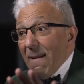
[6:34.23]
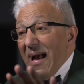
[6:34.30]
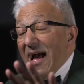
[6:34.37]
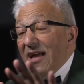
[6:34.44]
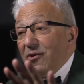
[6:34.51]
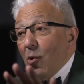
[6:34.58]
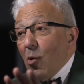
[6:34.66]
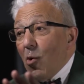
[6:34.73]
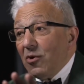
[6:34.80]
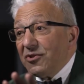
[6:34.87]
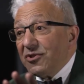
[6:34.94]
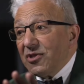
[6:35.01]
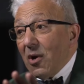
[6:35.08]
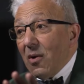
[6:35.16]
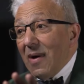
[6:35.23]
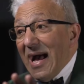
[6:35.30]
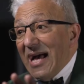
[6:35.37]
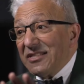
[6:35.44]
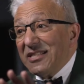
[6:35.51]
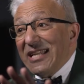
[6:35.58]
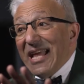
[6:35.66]
and also
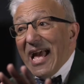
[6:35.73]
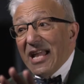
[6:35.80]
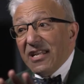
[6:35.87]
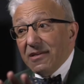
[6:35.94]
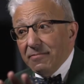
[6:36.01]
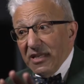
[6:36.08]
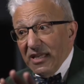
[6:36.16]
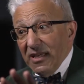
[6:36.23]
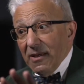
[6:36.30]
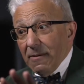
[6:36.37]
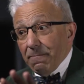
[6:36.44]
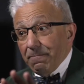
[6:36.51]
as an enemy.